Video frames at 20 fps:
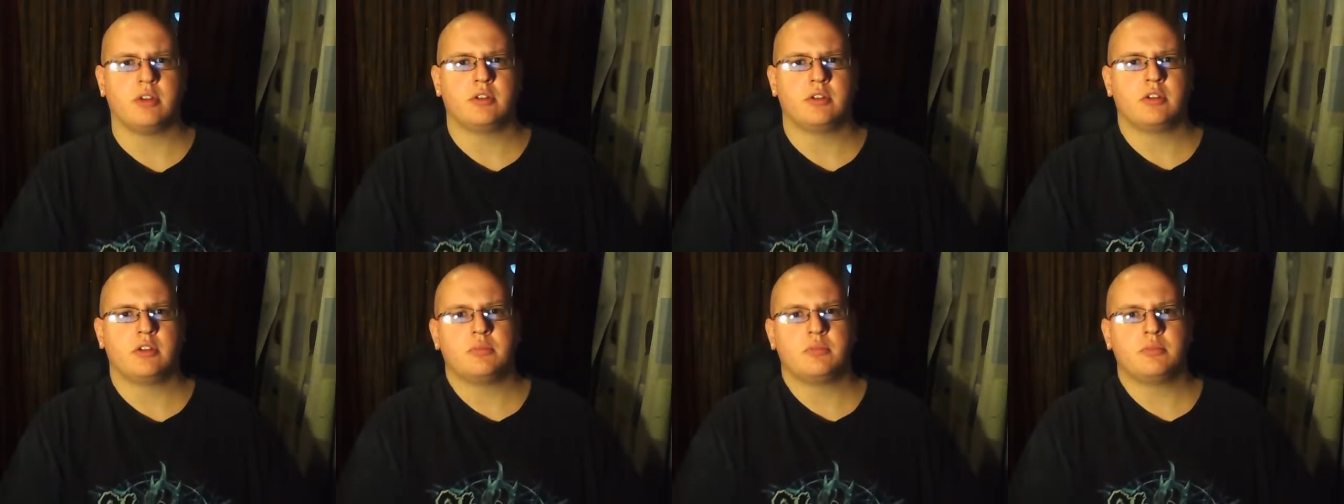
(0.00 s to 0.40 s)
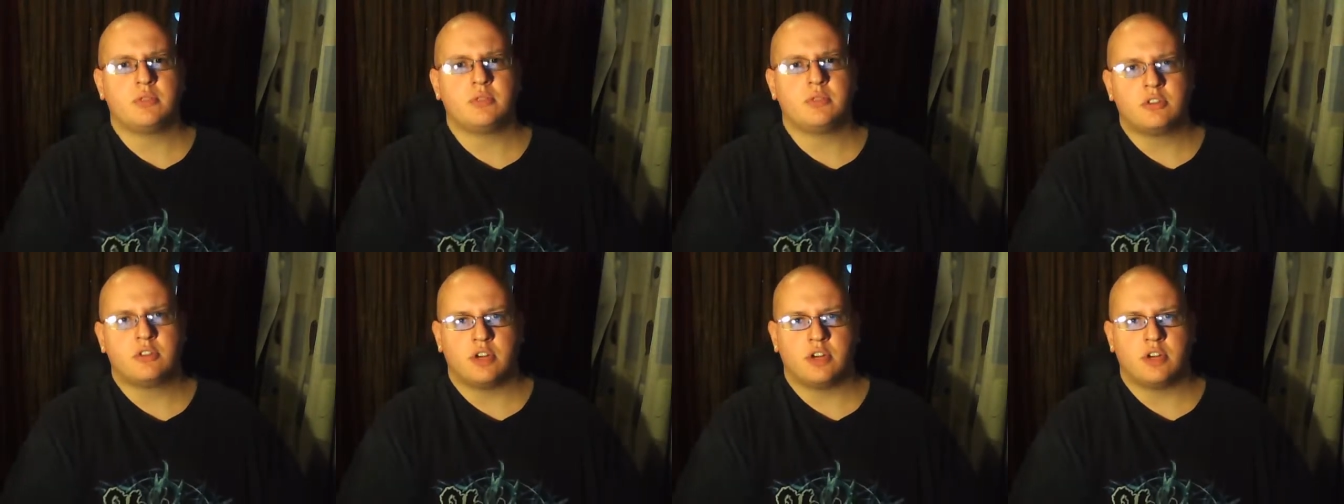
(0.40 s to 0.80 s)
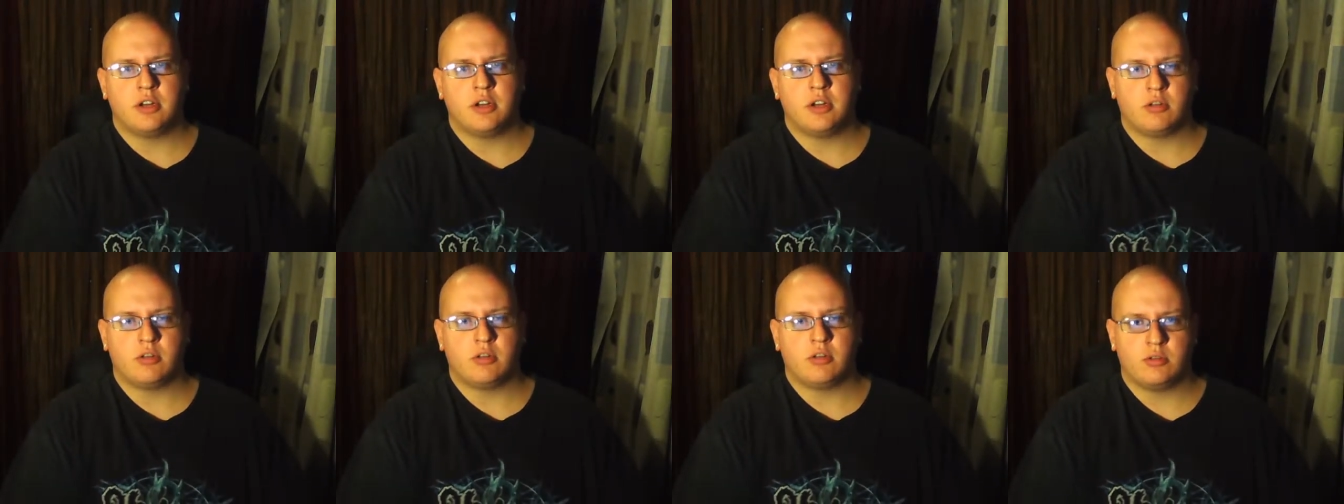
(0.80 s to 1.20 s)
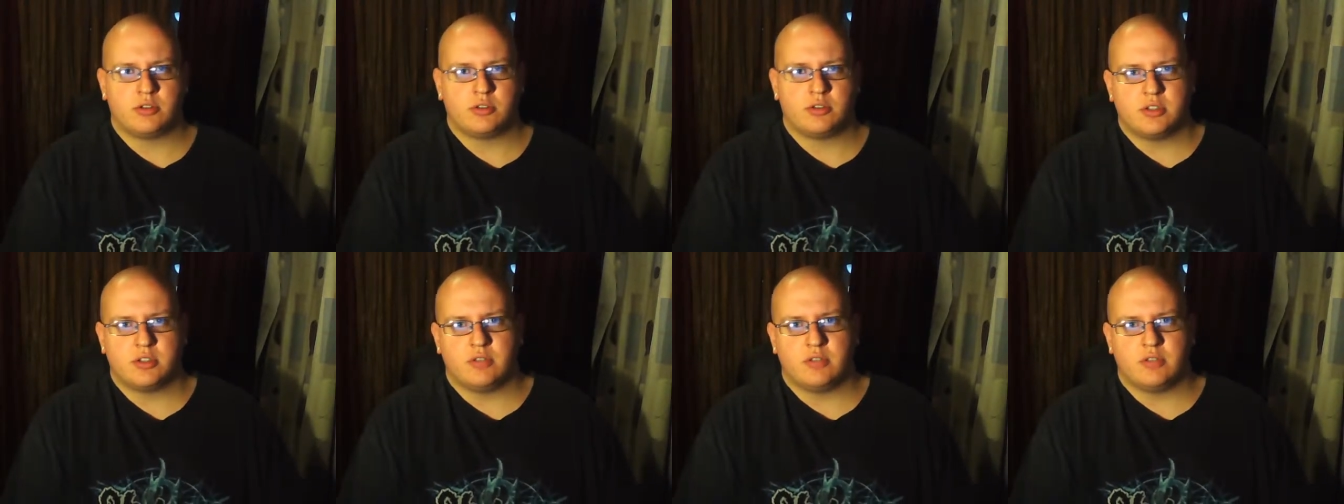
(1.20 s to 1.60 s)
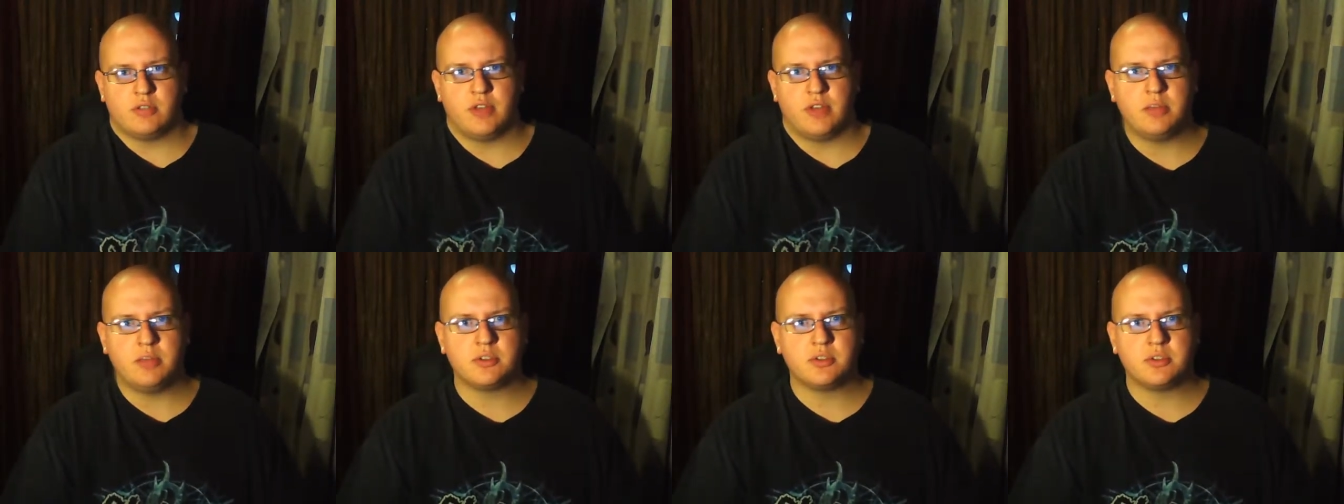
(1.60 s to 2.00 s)
I'm trying to grow
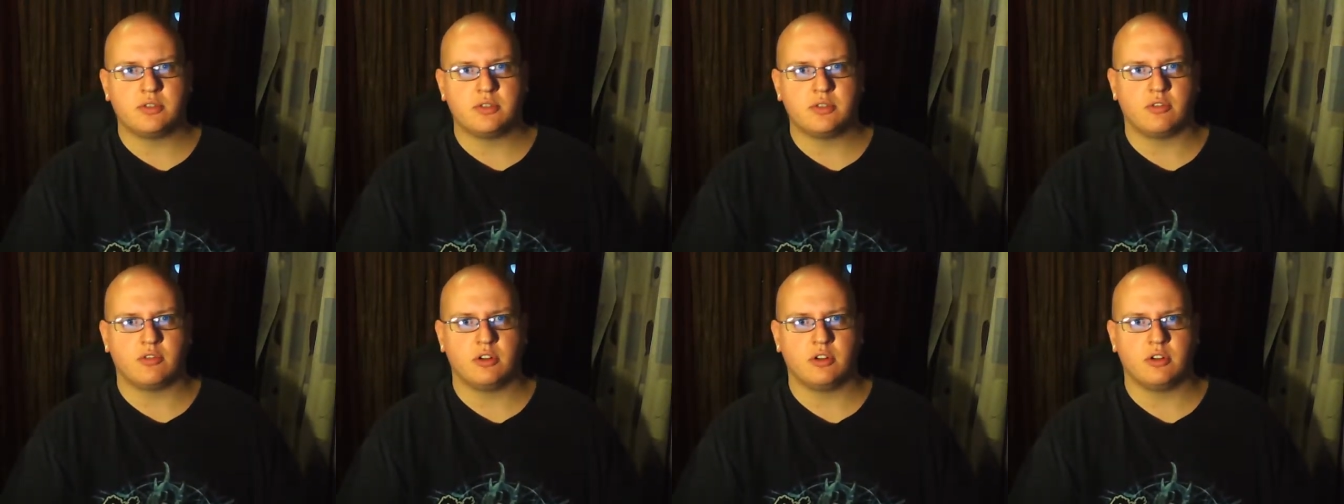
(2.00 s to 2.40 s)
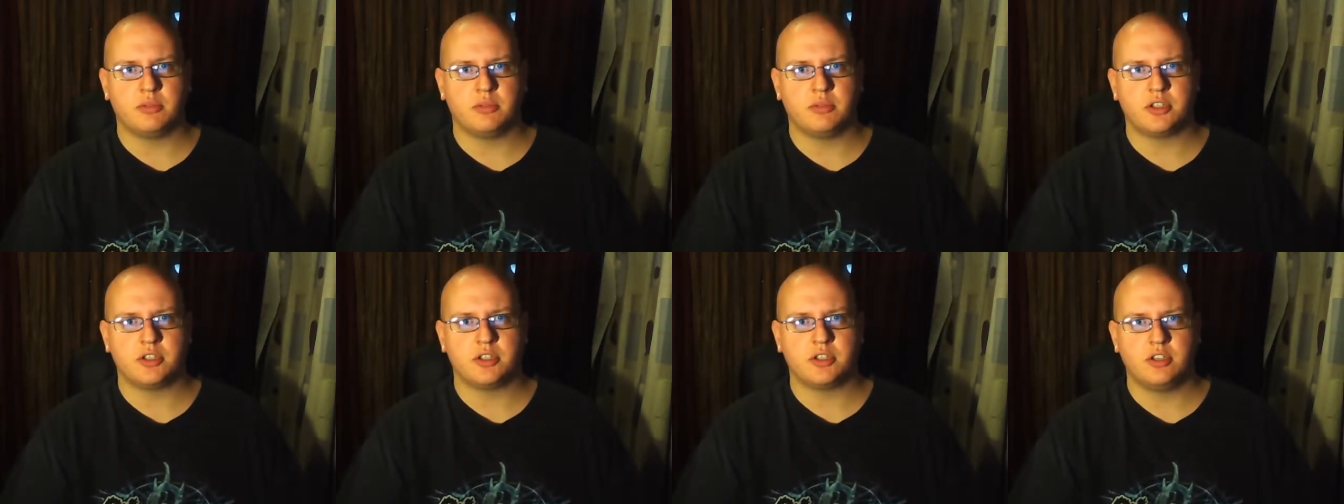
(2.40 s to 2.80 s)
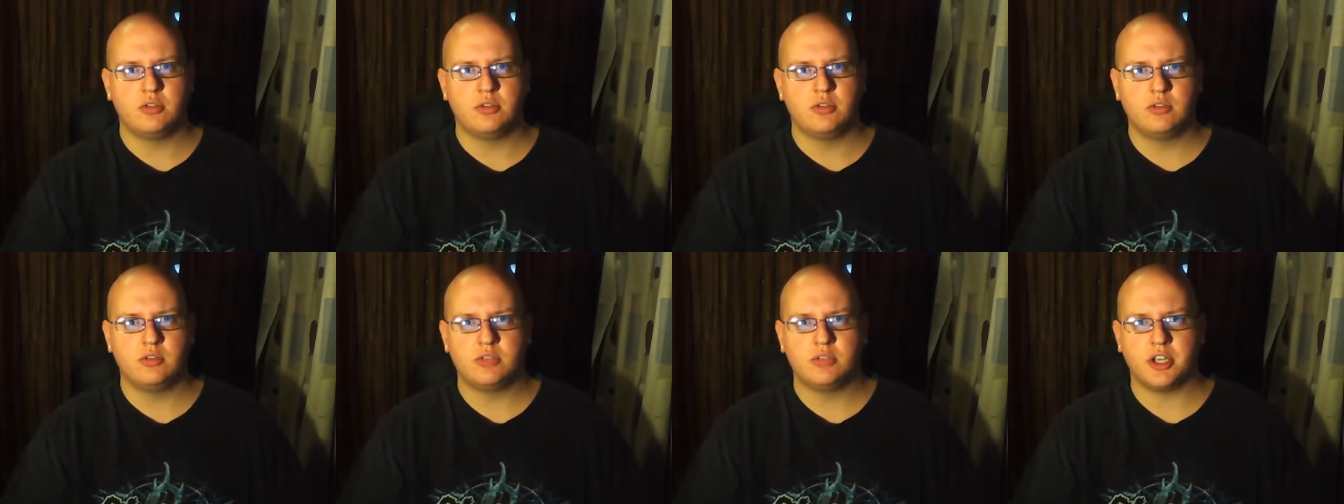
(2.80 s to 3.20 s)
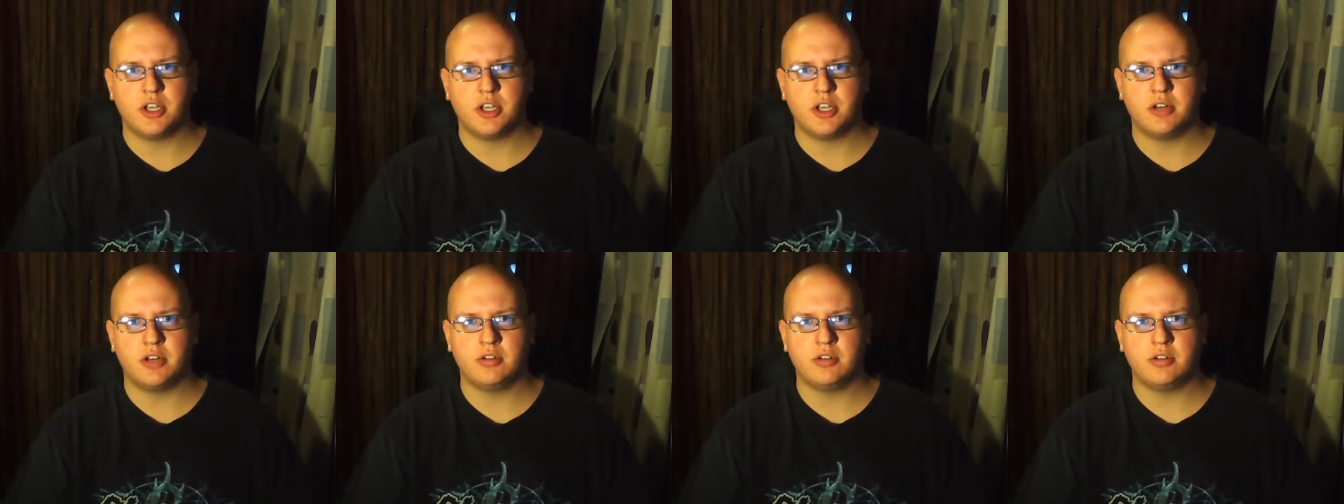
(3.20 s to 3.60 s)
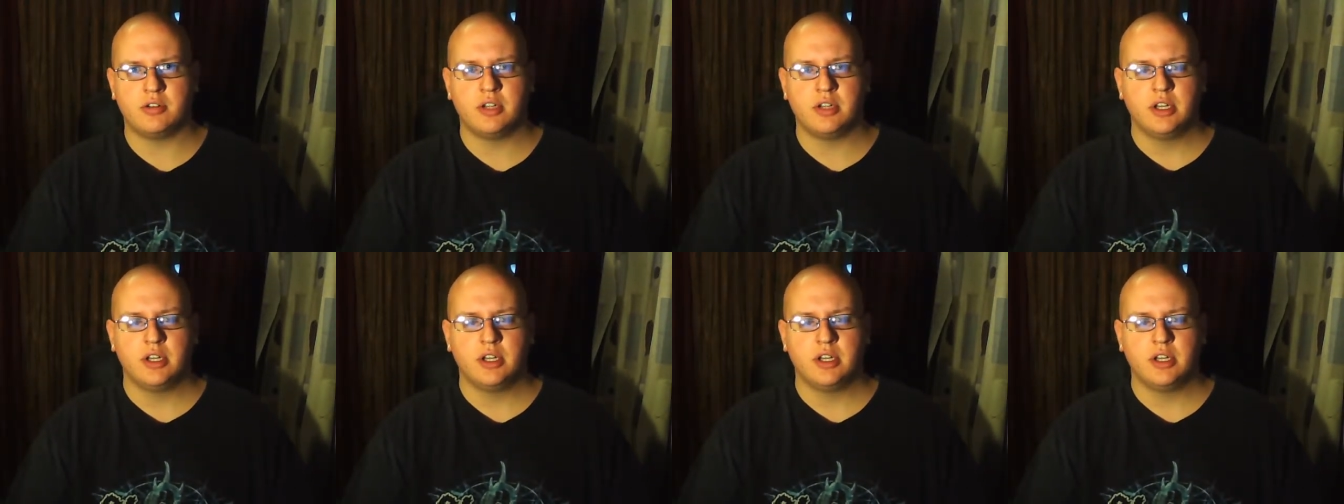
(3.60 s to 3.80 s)
trizzt.vapes from just a YouTube channel